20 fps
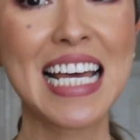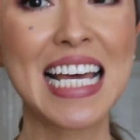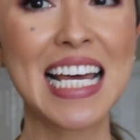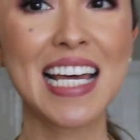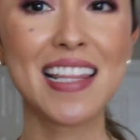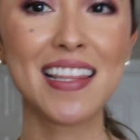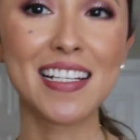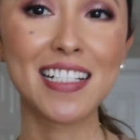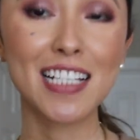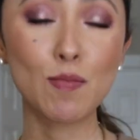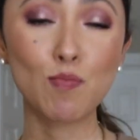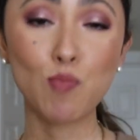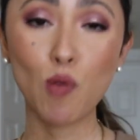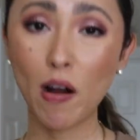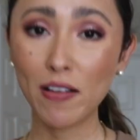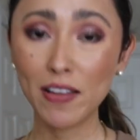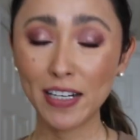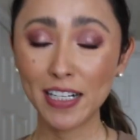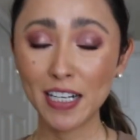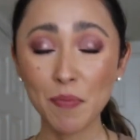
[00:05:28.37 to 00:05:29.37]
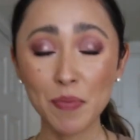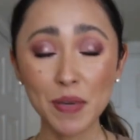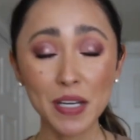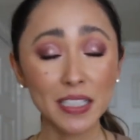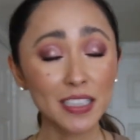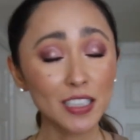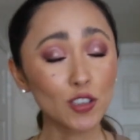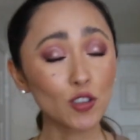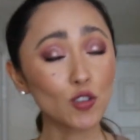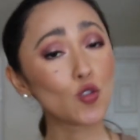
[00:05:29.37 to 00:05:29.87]
this is probably gonna be a
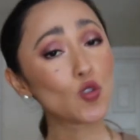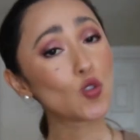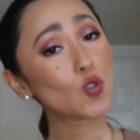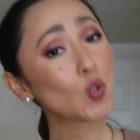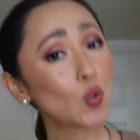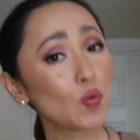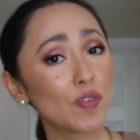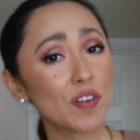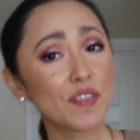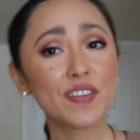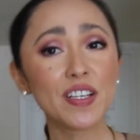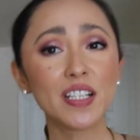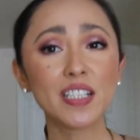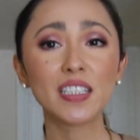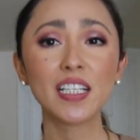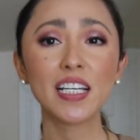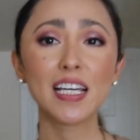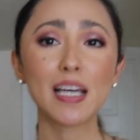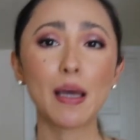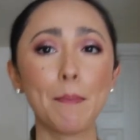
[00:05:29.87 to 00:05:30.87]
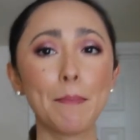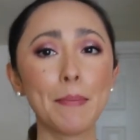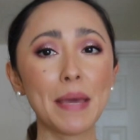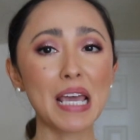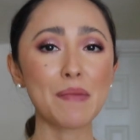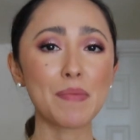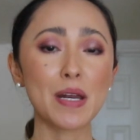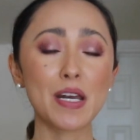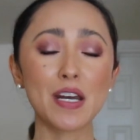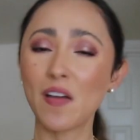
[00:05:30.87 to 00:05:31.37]
little too revealing,
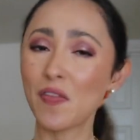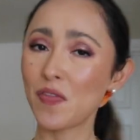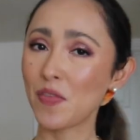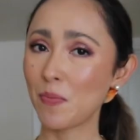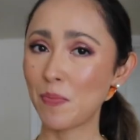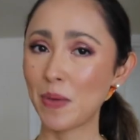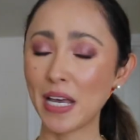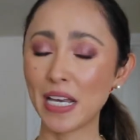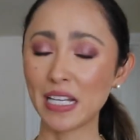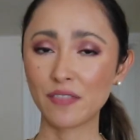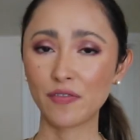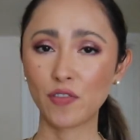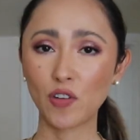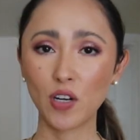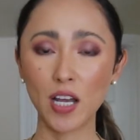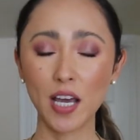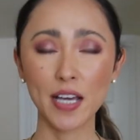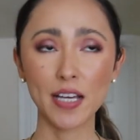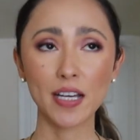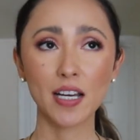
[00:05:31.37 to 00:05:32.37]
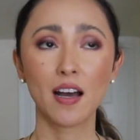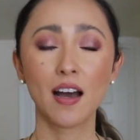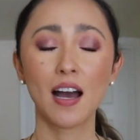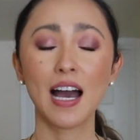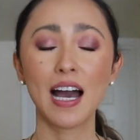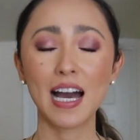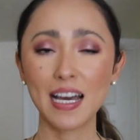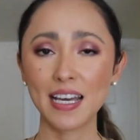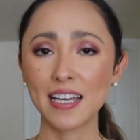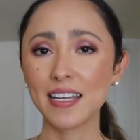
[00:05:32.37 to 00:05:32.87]
maybe not the best for like
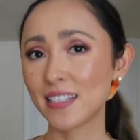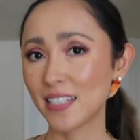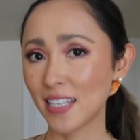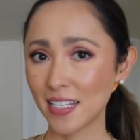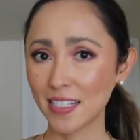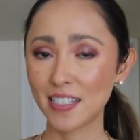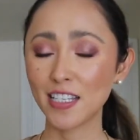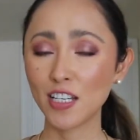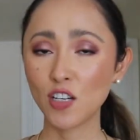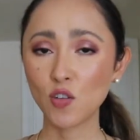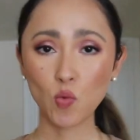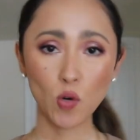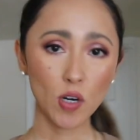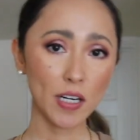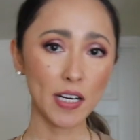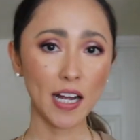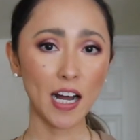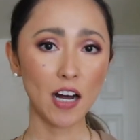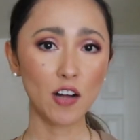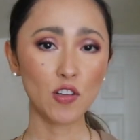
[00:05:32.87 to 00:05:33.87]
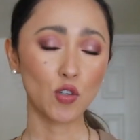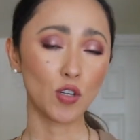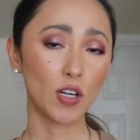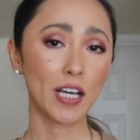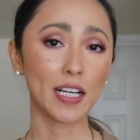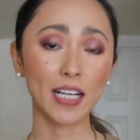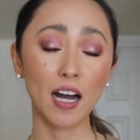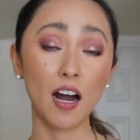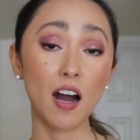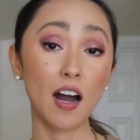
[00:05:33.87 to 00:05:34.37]
high intensity workouts or
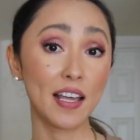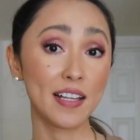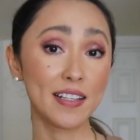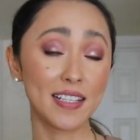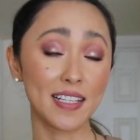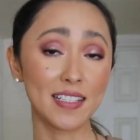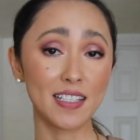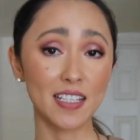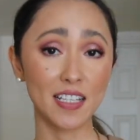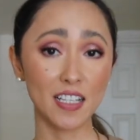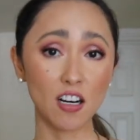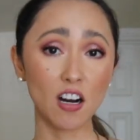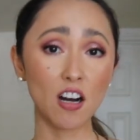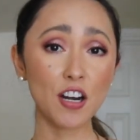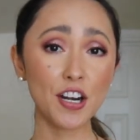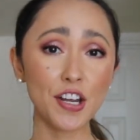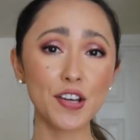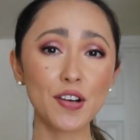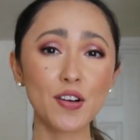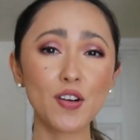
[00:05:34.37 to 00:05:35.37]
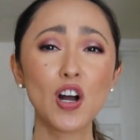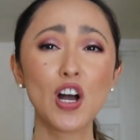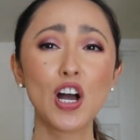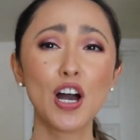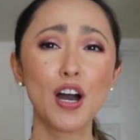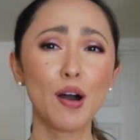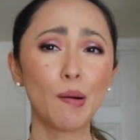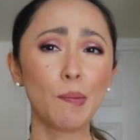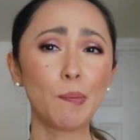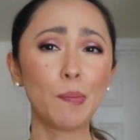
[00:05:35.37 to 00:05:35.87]
like high intensity cardio.
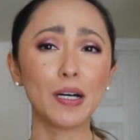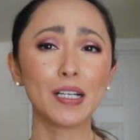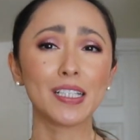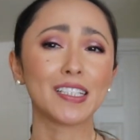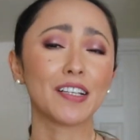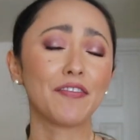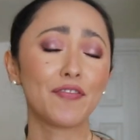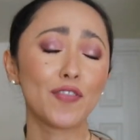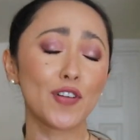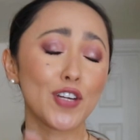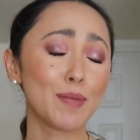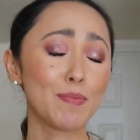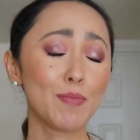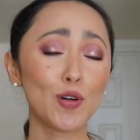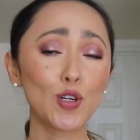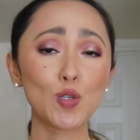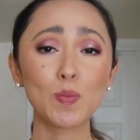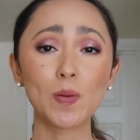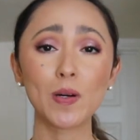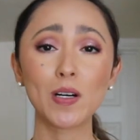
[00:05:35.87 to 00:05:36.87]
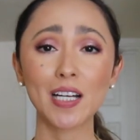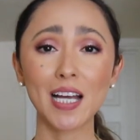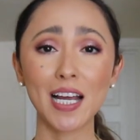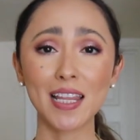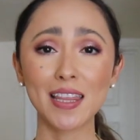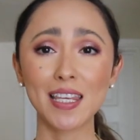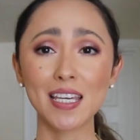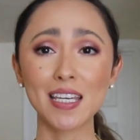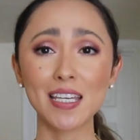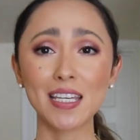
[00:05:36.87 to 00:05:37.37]
But for the most part, I
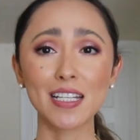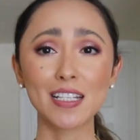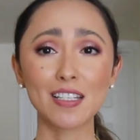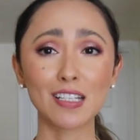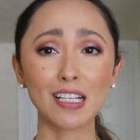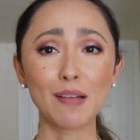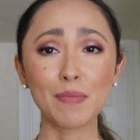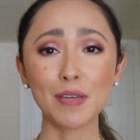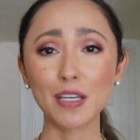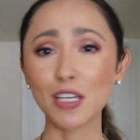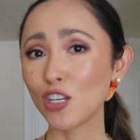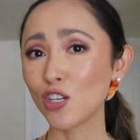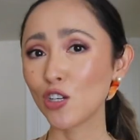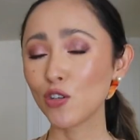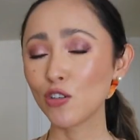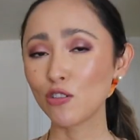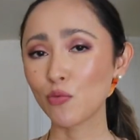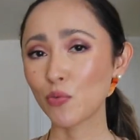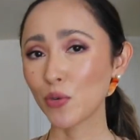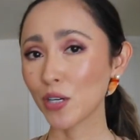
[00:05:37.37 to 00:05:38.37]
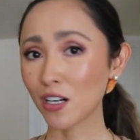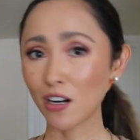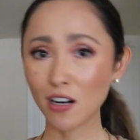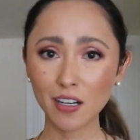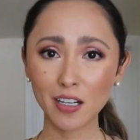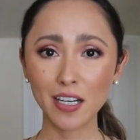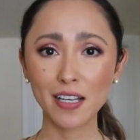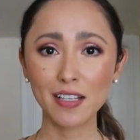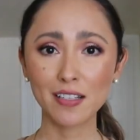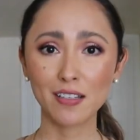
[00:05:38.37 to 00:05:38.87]
think it's gonna be cute
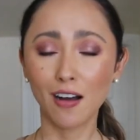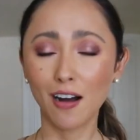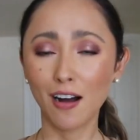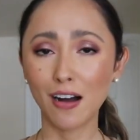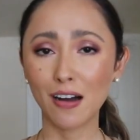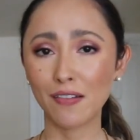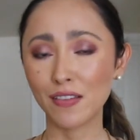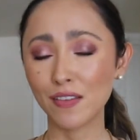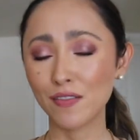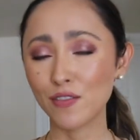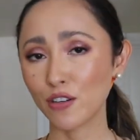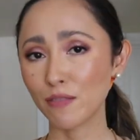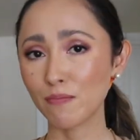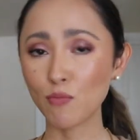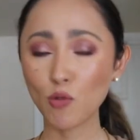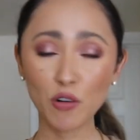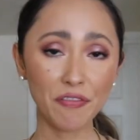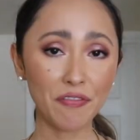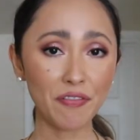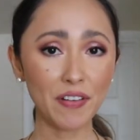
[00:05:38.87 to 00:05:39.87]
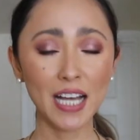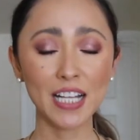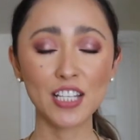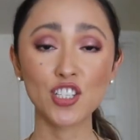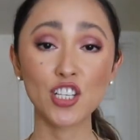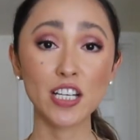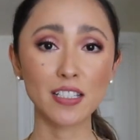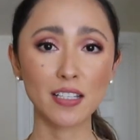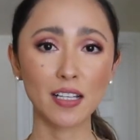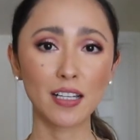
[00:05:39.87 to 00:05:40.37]
regardless of if you're more
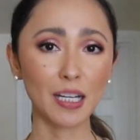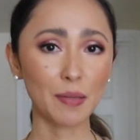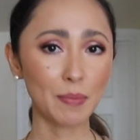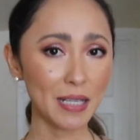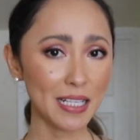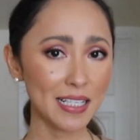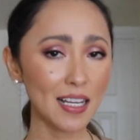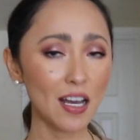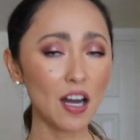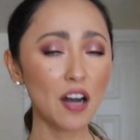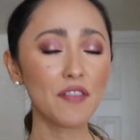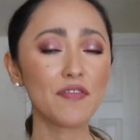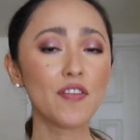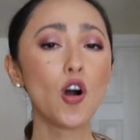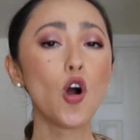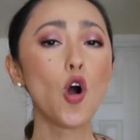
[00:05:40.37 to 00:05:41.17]
flat-chested like myself